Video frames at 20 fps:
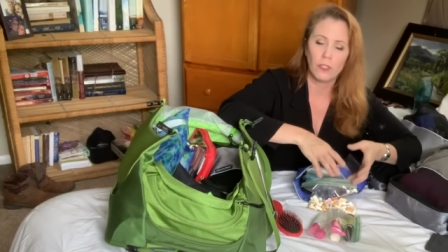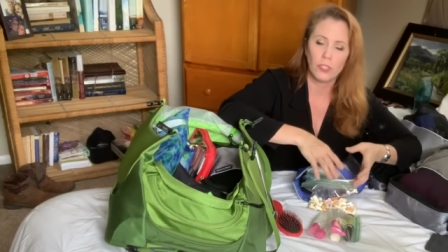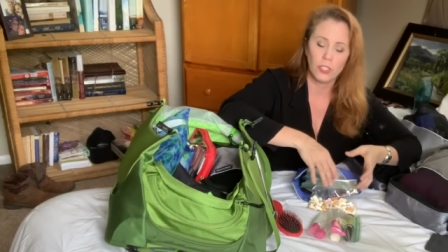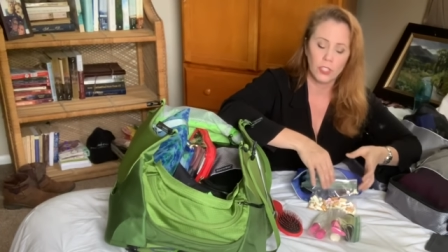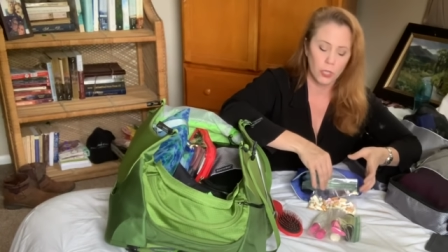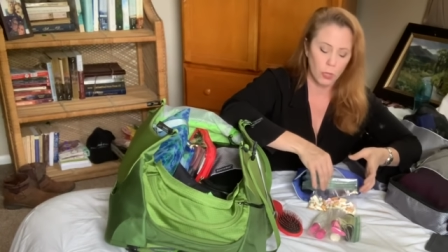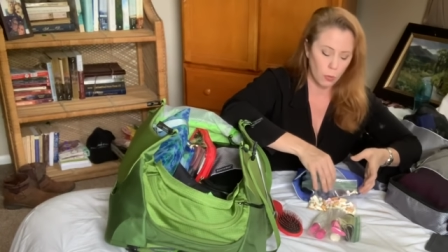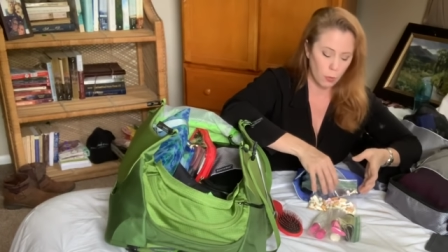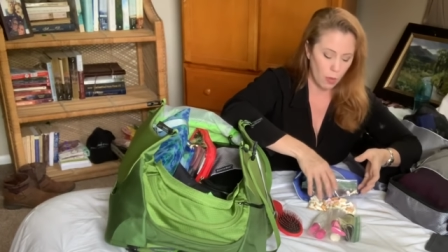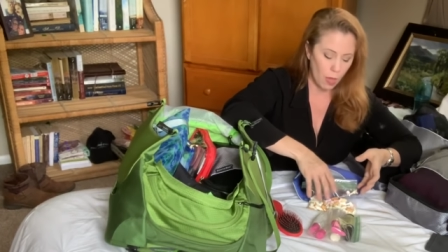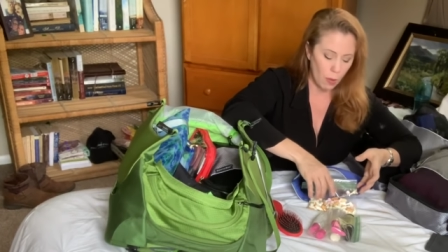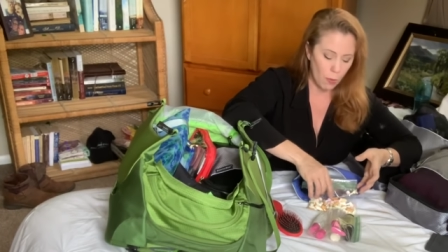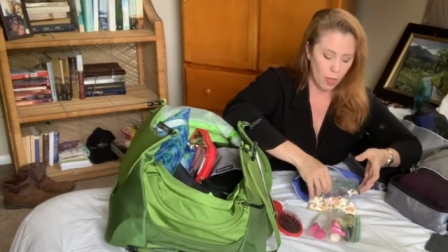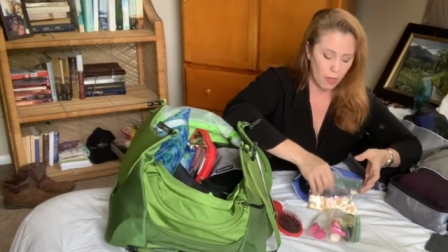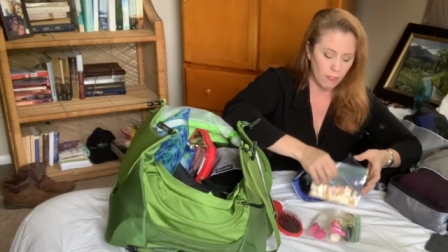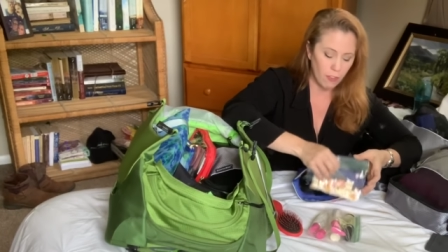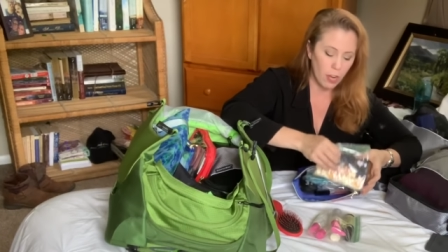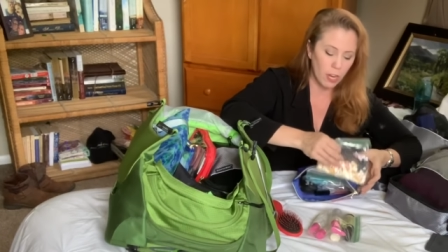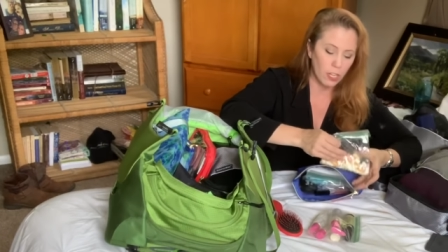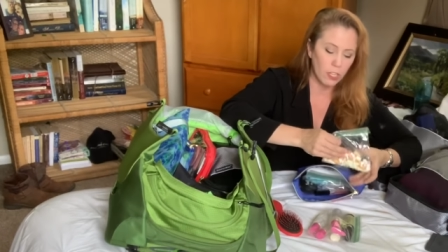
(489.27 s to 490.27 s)
And so
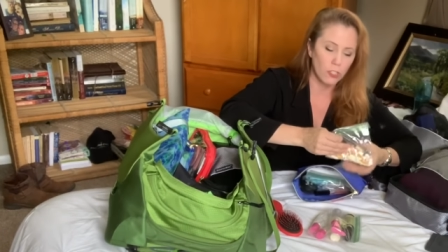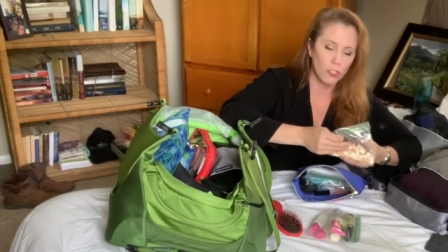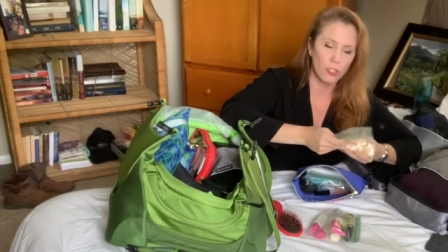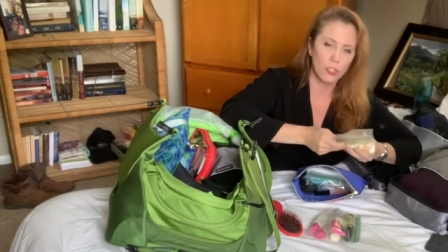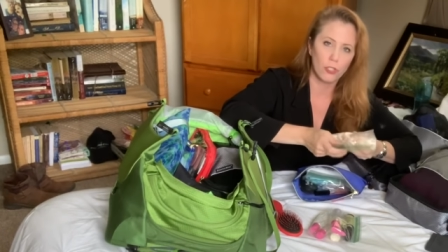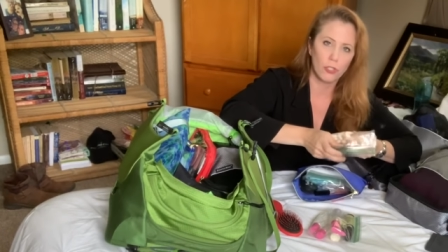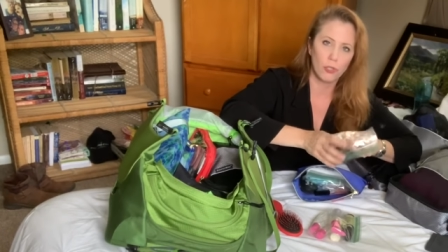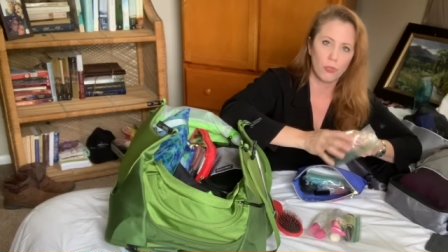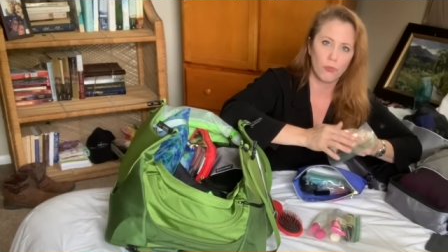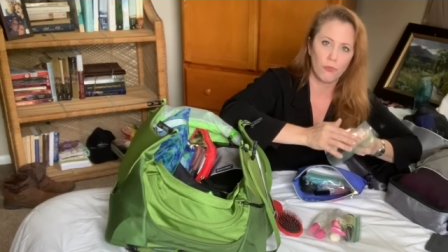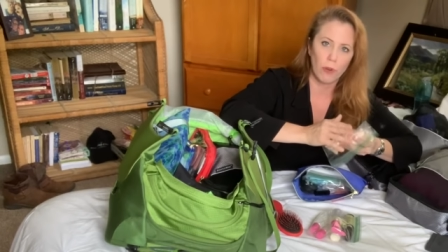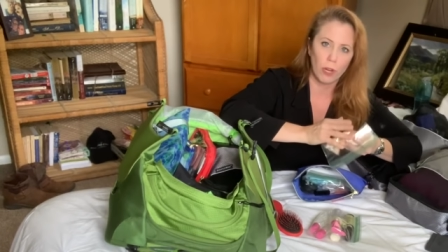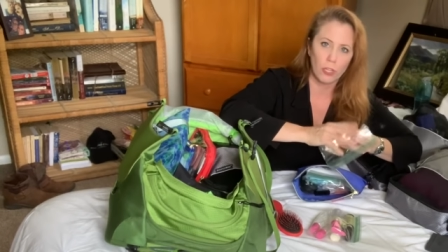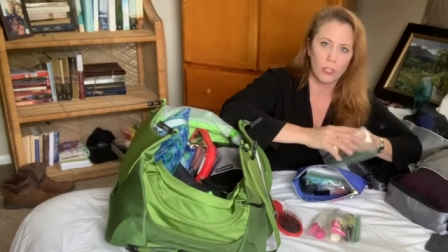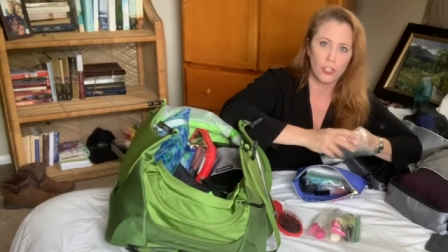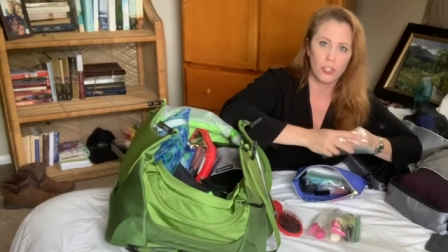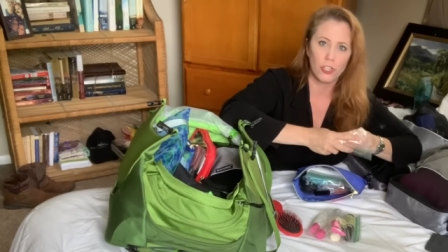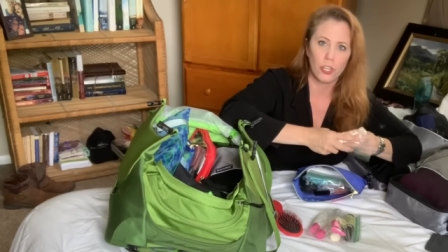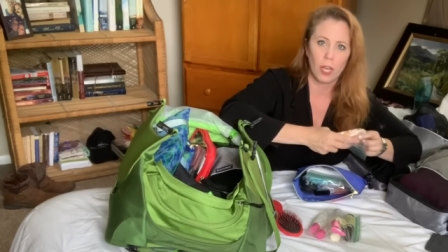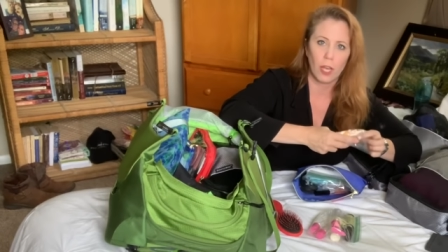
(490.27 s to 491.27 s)
however I can
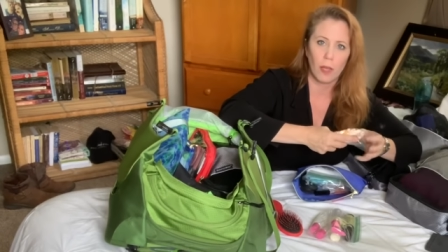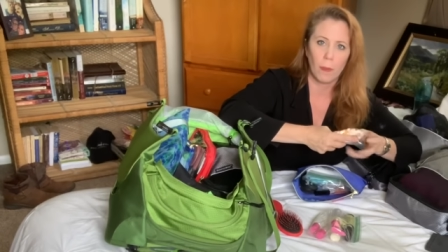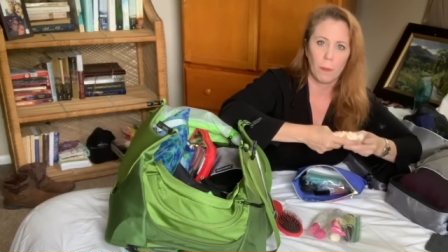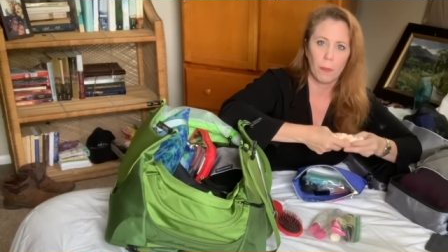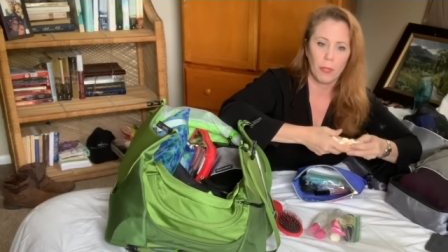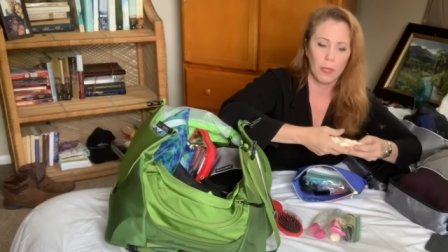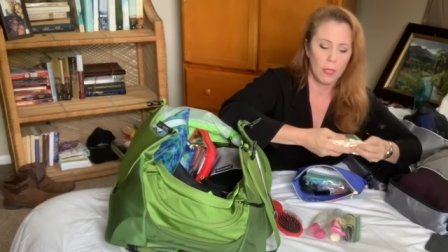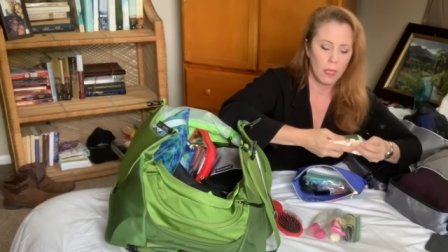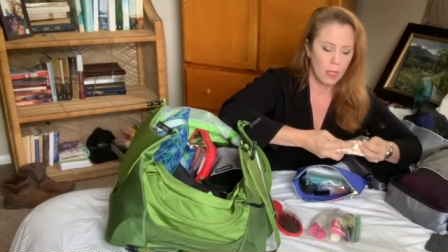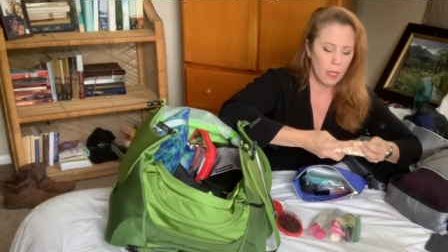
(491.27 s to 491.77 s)
scrunch up